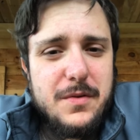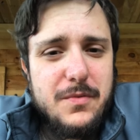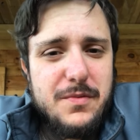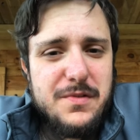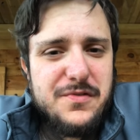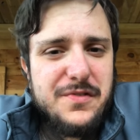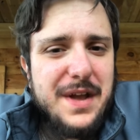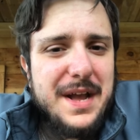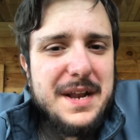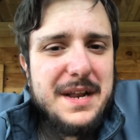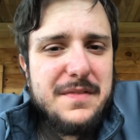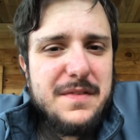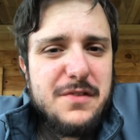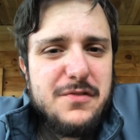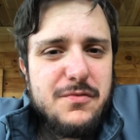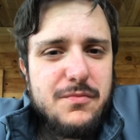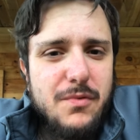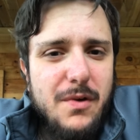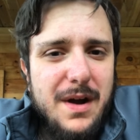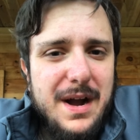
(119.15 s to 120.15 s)
was dating
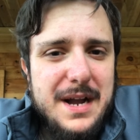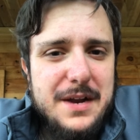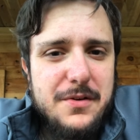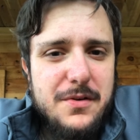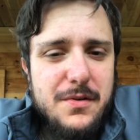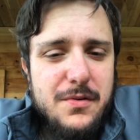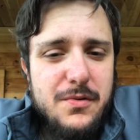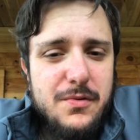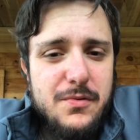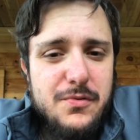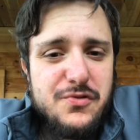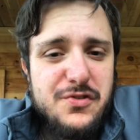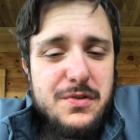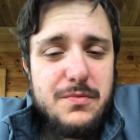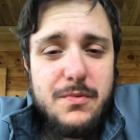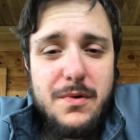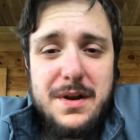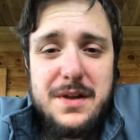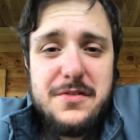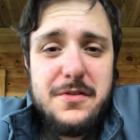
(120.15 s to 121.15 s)
this writer who she
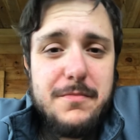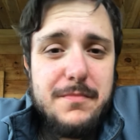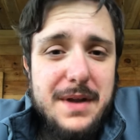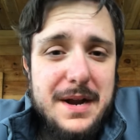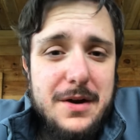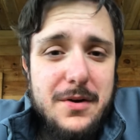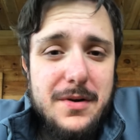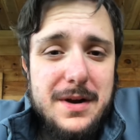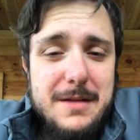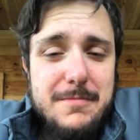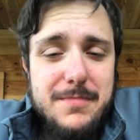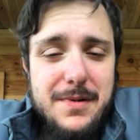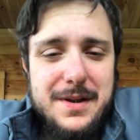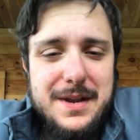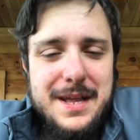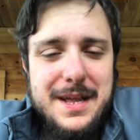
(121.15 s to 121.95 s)
wanted to marry, but